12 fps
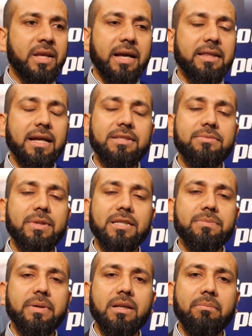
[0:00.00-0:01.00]
and that's
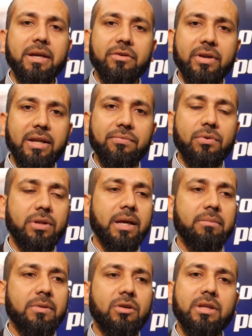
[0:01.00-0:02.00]
that's been a big relief for
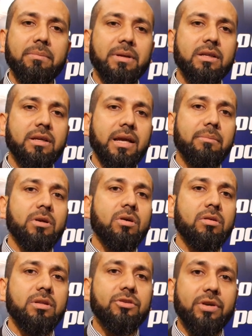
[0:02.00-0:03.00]
them, not keeping the camera
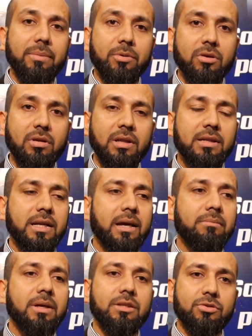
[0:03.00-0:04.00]
on the tripod all the
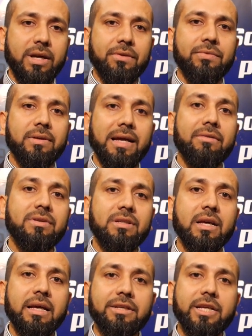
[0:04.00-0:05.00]
time but to have, the, have it
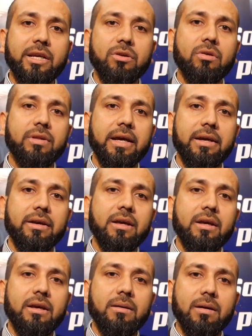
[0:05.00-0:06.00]
taken on their
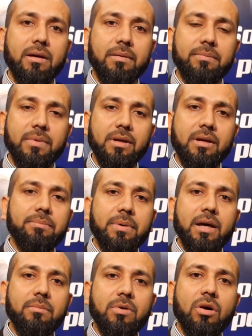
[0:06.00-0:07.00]
uh,
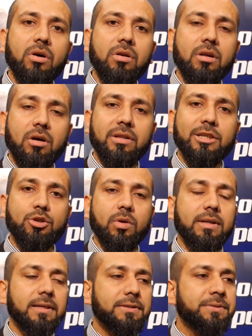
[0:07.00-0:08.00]
palm or on the
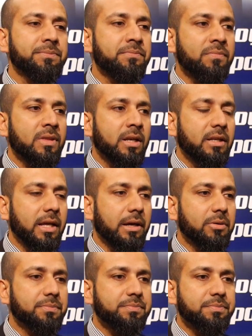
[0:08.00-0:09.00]
shoulders.
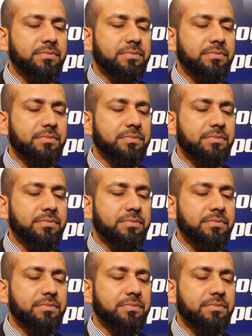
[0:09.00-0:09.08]
Now,